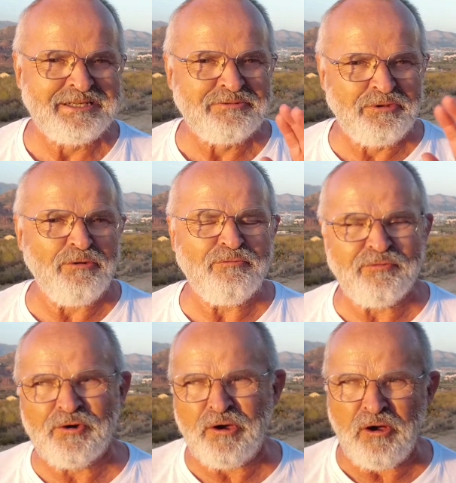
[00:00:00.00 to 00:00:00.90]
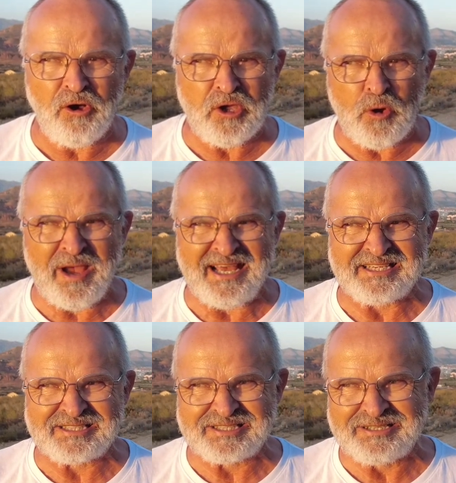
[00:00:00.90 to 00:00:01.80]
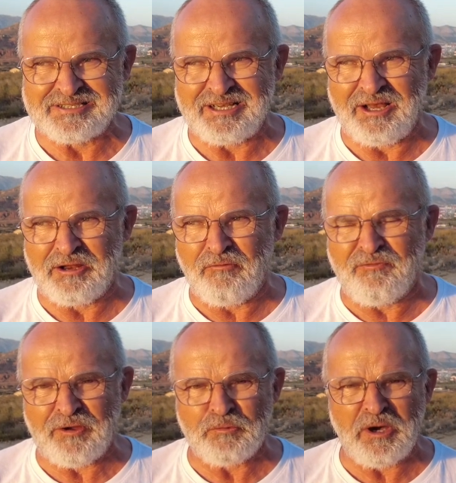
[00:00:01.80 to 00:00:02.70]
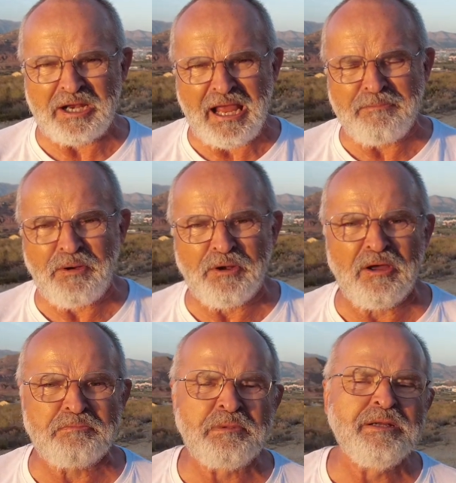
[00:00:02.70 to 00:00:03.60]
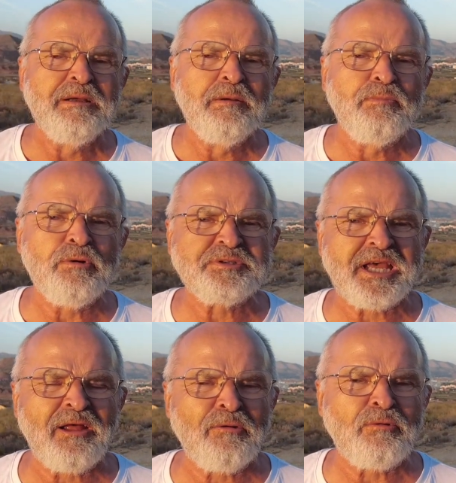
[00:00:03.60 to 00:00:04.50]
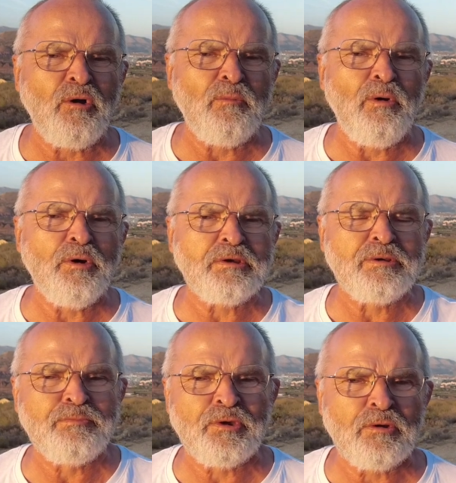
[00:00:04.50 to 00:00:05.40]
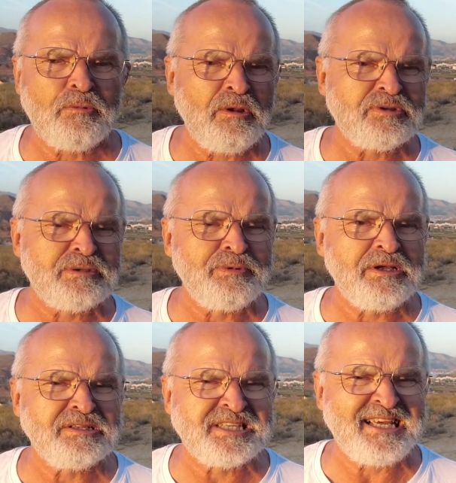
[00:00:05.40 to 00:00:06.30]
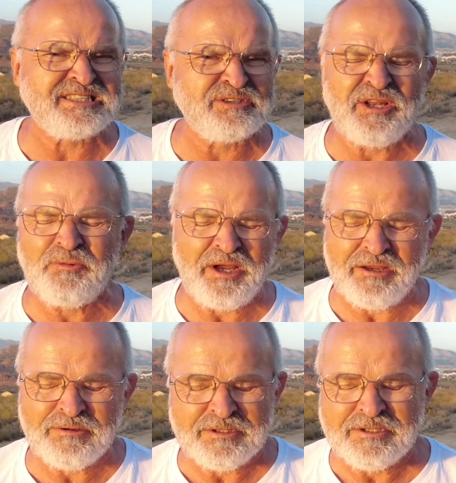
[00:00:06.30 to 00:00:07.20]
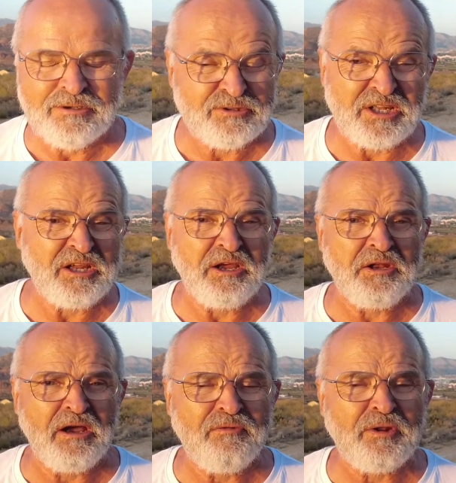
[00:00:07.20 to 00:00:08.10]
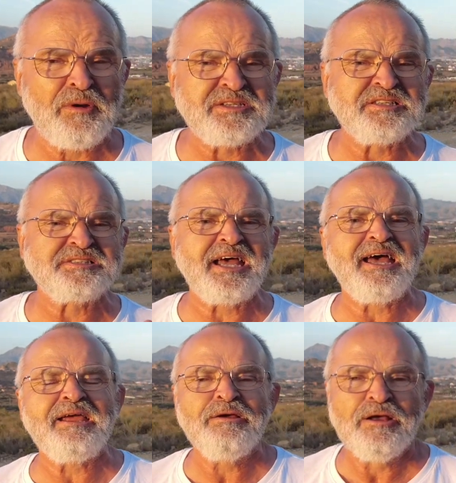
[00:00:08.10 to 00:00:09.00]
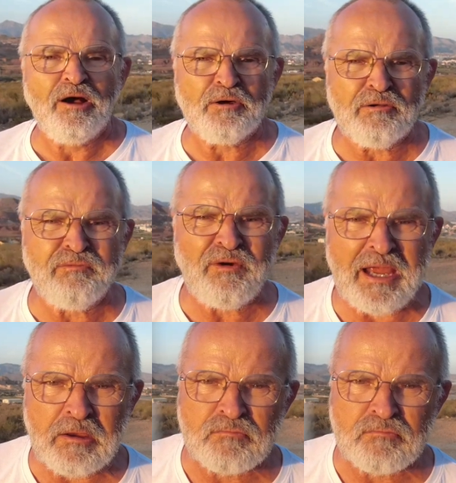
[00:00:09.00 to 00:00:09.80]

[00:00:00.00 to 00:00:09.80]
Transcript: not for iOS. And I think what had happened, I put down on my computer to be a test. Anyway, didn't hear nothing. Anyway, today I've got to thank